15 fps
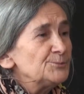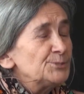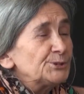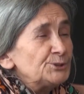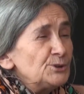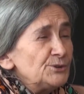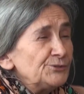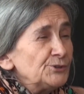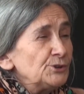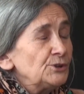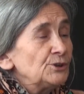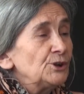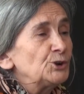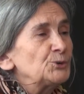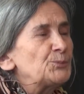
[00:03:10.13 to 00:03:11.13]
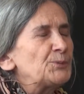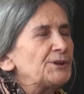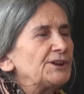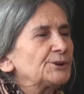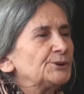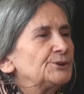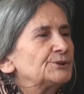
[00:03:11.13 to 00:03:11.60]
but over a long
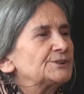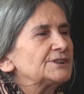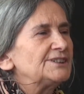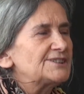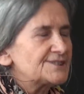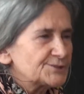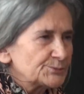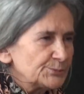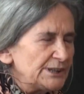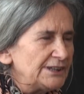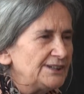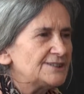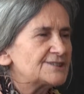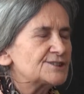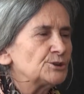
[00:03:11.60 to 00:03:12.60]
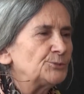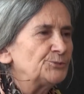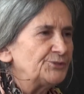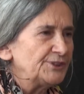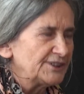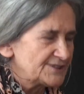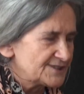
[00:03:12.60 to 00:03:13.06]
period, it's really
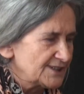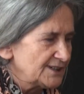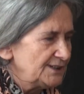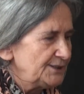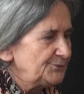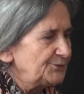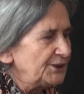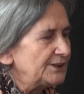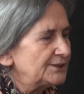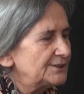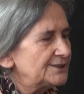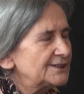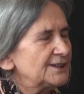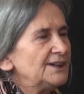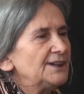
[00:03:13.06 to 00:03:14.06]
something significant